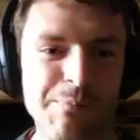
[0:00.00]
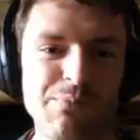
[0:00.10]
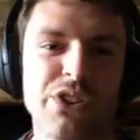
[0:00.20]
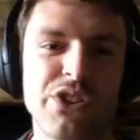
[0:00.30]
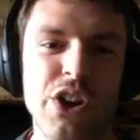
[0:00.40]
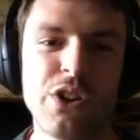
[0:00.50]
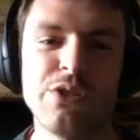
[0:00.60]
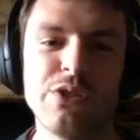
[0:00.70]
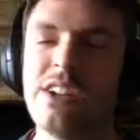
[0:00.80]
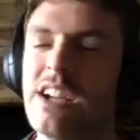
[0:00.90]

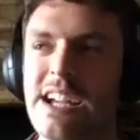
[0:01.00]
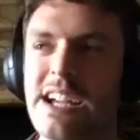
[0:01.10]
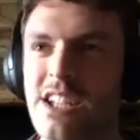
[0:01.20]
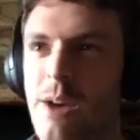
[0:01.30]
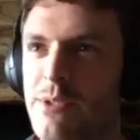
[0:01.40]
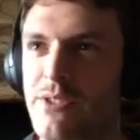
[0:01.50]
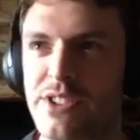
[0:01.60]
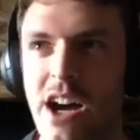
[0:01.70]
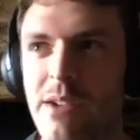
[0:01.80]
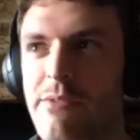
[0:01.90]
So in terms of a
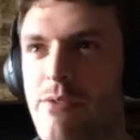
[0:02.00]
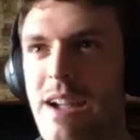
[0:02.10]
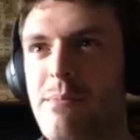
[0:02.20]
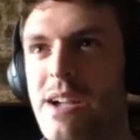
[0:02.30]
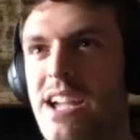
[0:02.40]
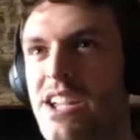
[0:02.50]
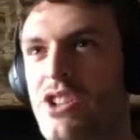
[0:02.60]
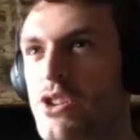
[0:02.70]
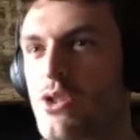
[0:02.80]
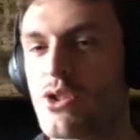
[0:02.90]
time frame, it
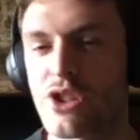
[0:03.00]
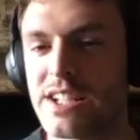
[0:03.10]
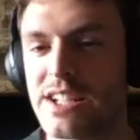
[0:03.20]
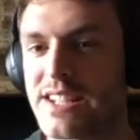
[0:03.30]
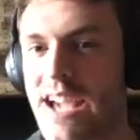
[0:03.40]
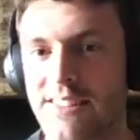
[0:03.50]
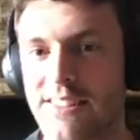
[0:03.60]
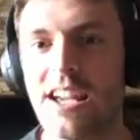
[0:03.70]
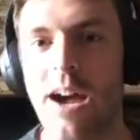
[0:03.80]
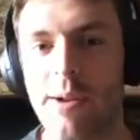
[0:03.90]
usually
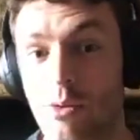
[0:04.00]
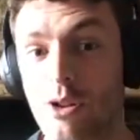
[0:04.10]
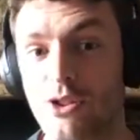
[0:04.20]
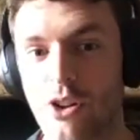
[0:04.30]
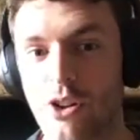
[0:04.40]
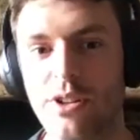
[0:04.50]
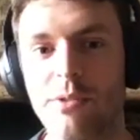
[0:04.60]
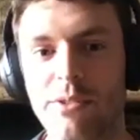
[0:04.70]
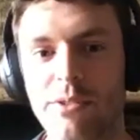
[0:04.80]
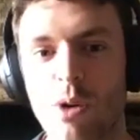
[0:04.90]
also
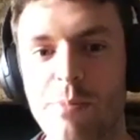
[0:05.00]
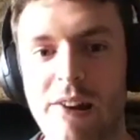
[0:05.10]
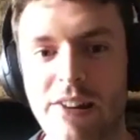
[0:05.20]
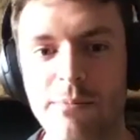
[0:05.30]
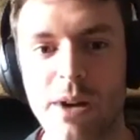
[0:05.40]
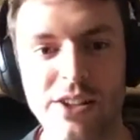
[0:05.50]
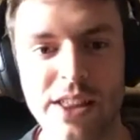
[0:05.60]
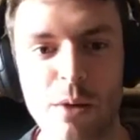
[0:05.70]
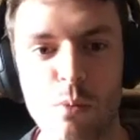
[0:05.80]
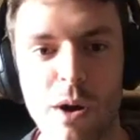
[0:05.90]
it's worth bearing in mind that
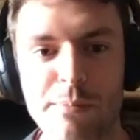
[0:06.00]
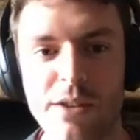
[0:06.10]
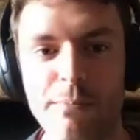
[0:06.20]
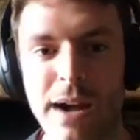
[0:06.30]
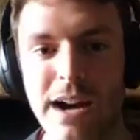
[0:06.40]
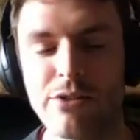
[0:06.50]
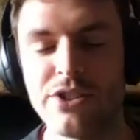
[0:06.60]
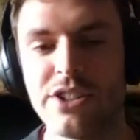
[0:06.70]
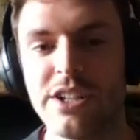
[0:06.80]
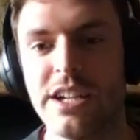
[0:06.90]
that £1 million
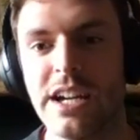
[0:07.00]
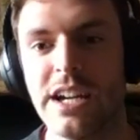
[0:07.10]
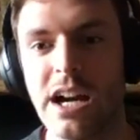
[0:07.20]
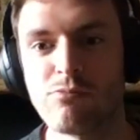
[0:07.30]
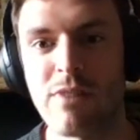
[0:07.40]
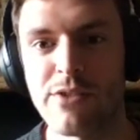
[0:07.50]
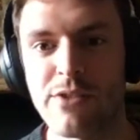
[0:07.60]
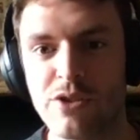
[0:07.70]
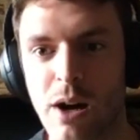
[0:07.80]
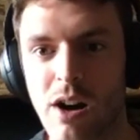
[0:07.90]

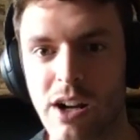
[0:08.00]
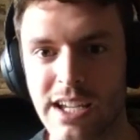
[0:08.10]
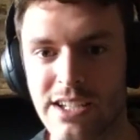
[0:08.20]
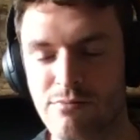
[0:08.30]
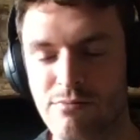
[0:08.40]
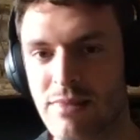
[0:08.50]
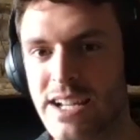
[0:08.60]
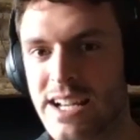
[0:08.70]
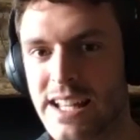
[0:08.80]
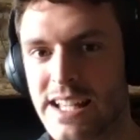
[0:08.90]
revenue mark is
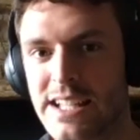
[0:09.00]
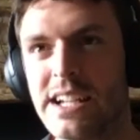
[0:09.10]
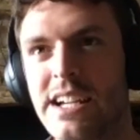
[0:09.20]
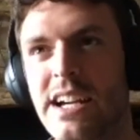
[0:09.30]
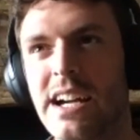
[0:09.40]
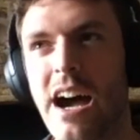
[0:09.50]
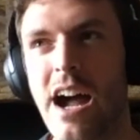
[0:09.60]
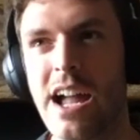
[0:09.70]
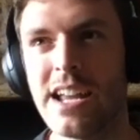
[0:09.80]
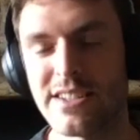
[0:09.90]
really,
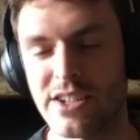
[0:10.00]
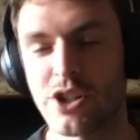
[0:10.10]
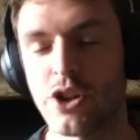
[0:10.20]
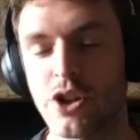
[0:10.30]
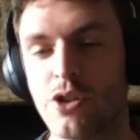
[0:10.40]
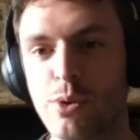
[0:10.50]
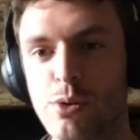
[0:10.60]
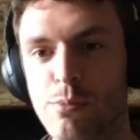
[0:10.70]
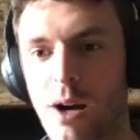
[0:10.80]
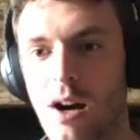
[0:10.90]
it is a good
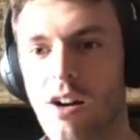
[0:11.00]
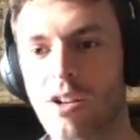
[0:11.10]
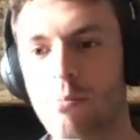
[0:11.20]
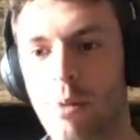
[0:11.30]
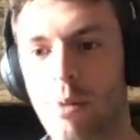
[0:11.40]
ballpark, but